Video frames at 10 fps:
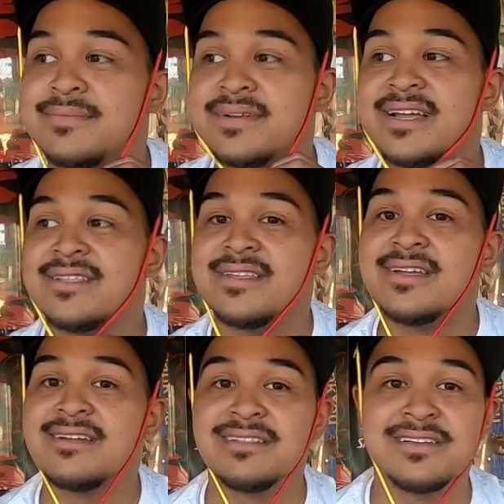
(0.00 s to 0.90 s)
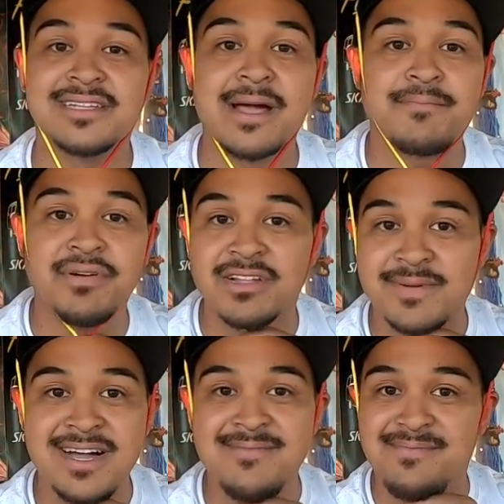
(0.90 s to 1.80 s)
Down there, look at that, pull
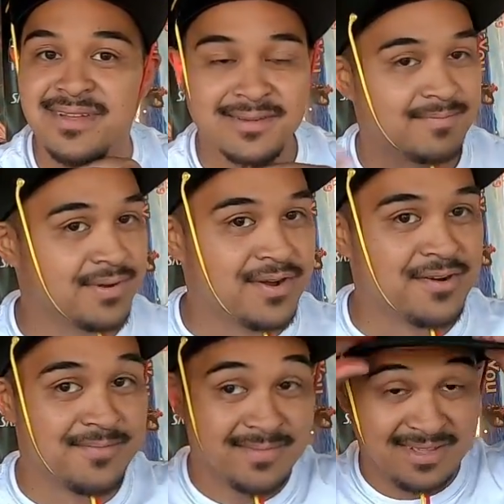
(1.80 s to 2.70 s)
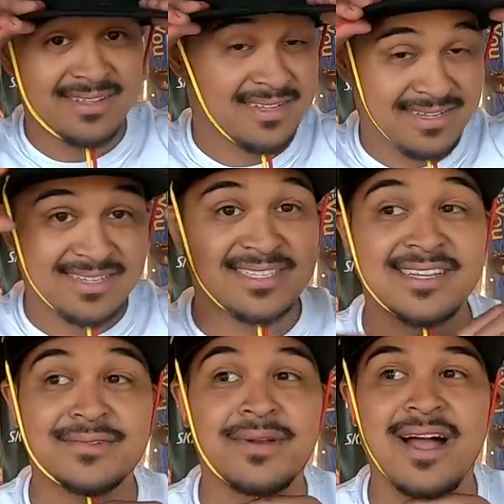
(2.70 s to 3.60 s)
them up, boom,
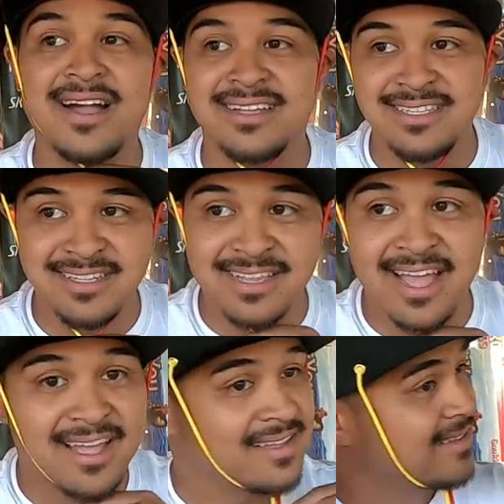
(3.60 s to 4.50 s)
set to rock, look at that,